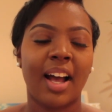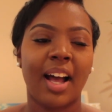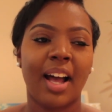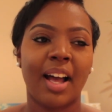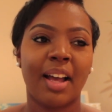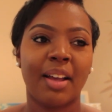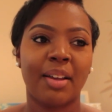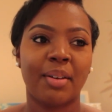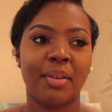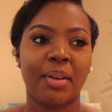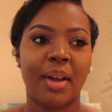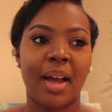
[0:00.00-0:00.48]

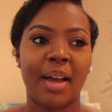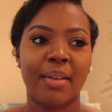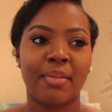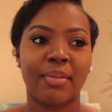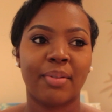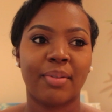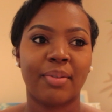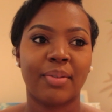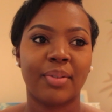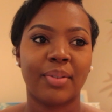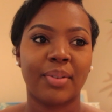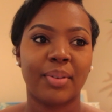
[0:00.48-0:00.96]
I
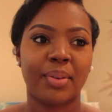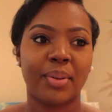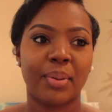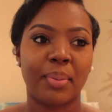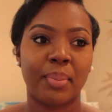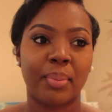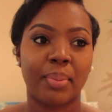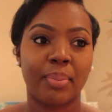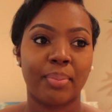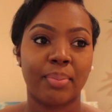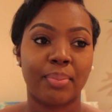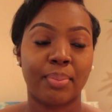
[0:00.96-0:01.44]
have
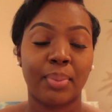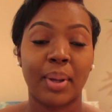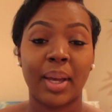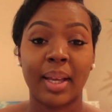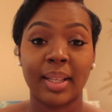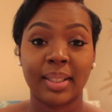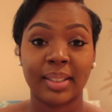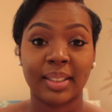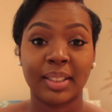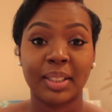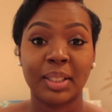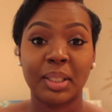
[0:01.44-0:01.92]

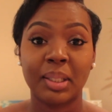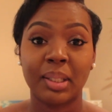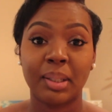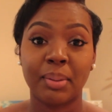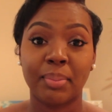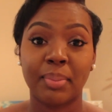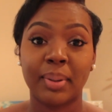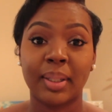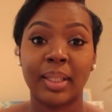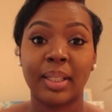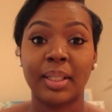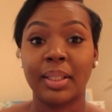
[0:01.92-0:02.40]
personally
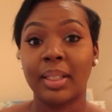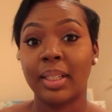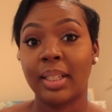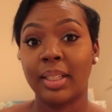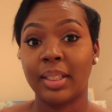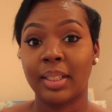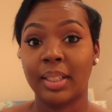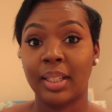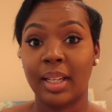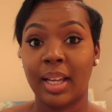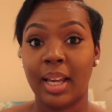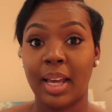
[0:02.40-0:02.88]
been
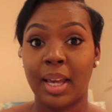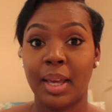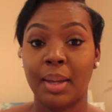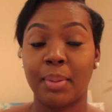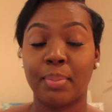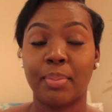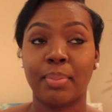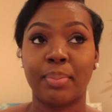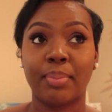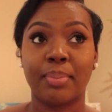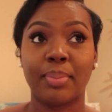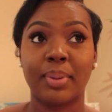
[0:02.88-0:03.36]
in
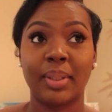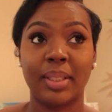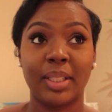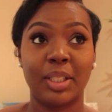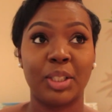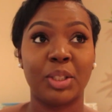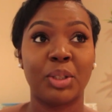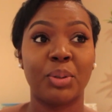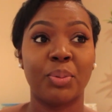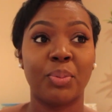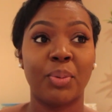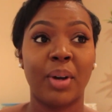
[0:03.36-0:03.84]
a
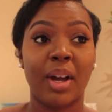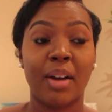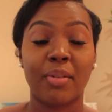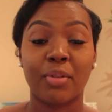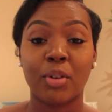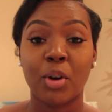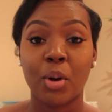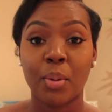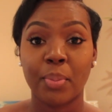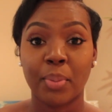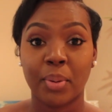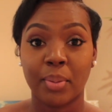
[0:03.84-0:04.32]
position where
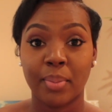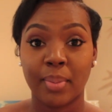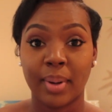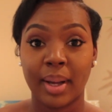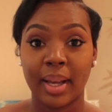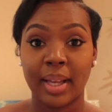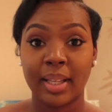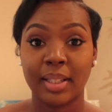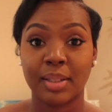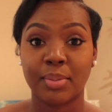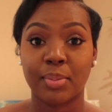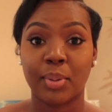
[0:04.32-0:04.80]
I've
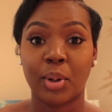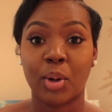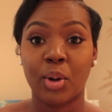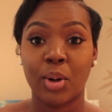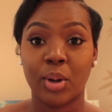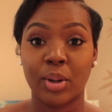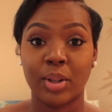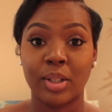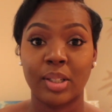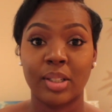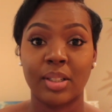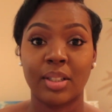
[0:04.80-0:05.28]
compromised
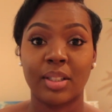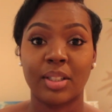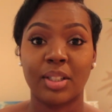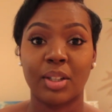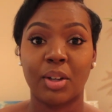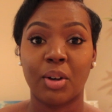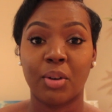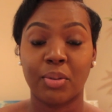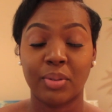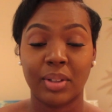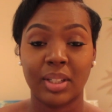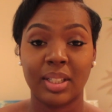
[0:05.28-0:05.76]
because
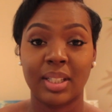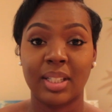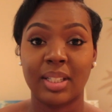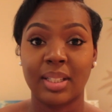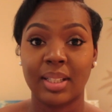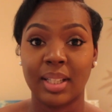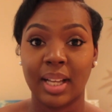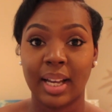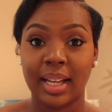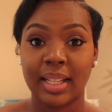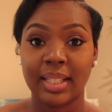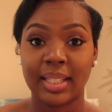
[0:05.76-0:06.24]
of the
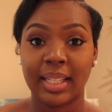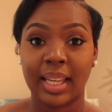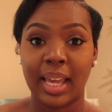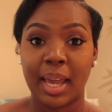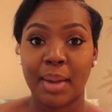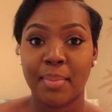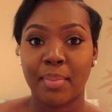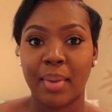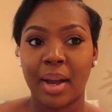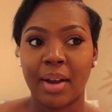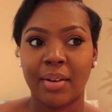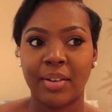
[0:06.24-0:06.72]
desire to
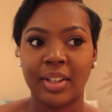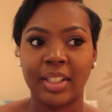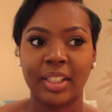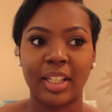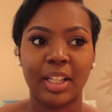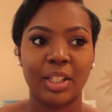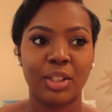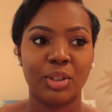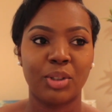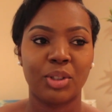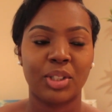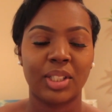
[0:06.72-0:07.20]
get married,
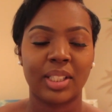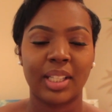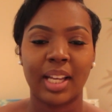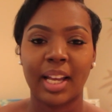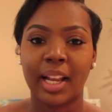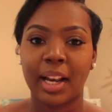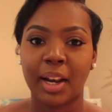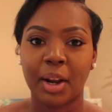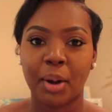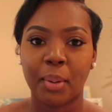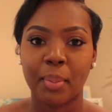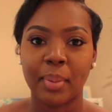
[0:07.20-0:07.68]
and you just
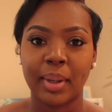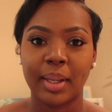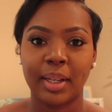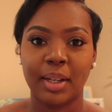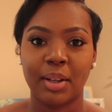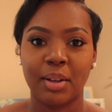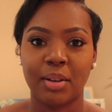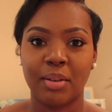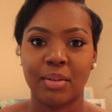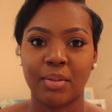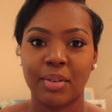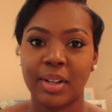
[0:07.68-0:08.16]
end up
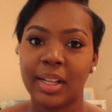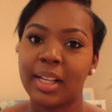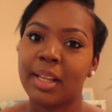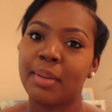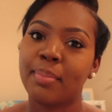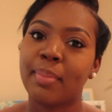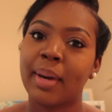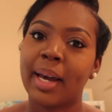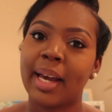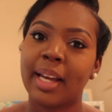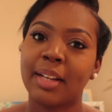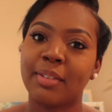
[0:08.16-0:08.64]
in a
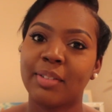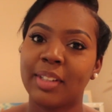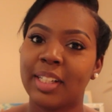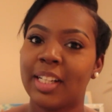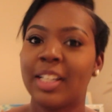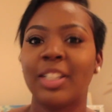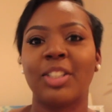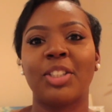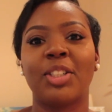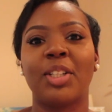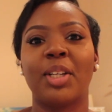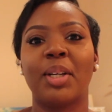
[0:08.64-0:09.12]
really bad
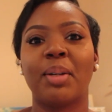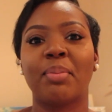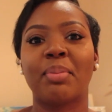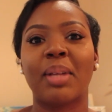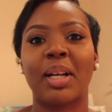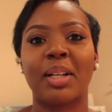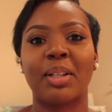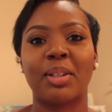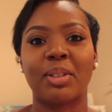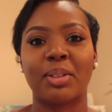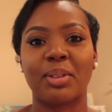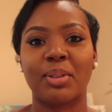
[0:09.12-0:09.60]
relationship
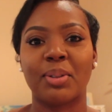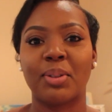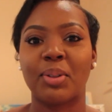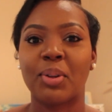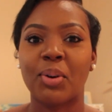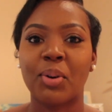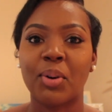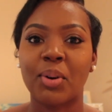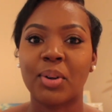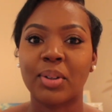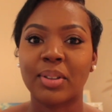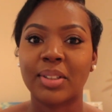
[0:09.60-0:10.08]
that does
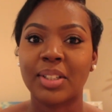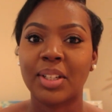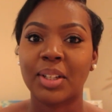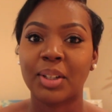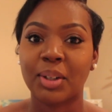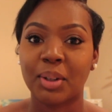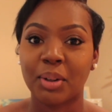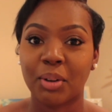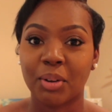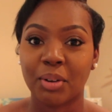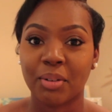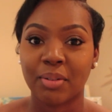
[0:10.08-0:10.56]
not
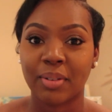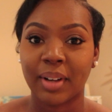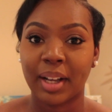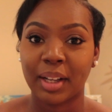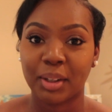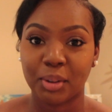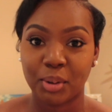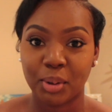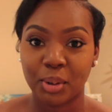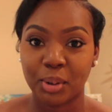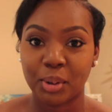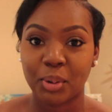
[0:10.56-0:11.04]

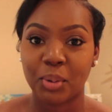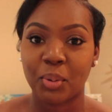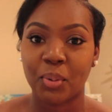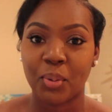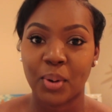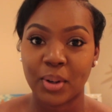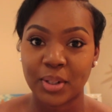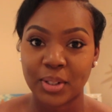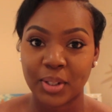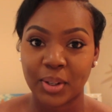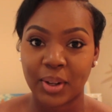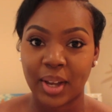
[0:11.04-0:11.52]
glorify God or
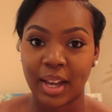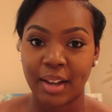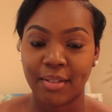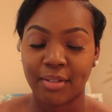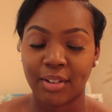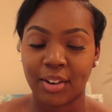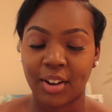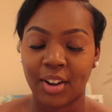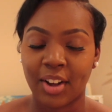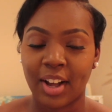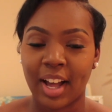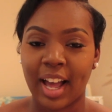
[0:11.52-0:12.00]

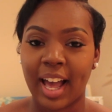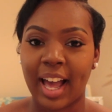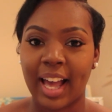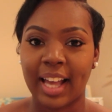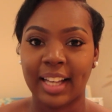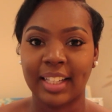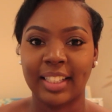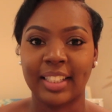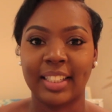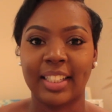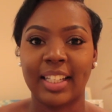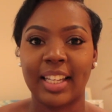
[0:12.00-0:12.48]
whatsoever,
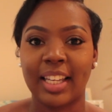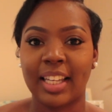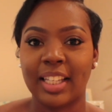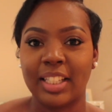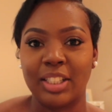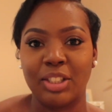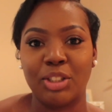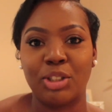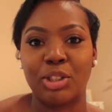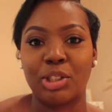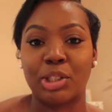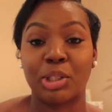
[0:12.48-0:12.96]
and
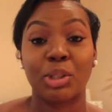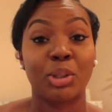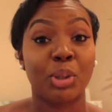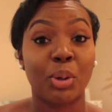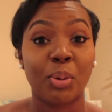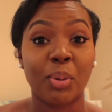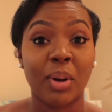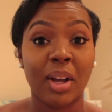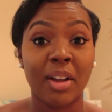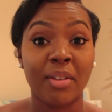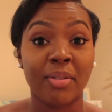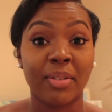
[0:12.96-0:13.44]
it's just
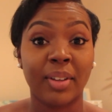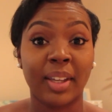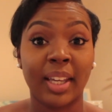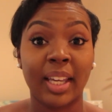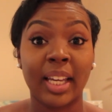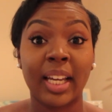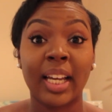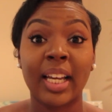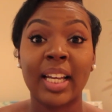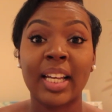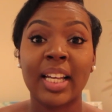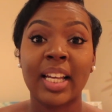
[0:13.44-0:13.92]
not worth
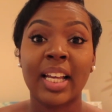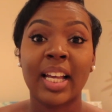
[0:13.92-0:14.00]
it.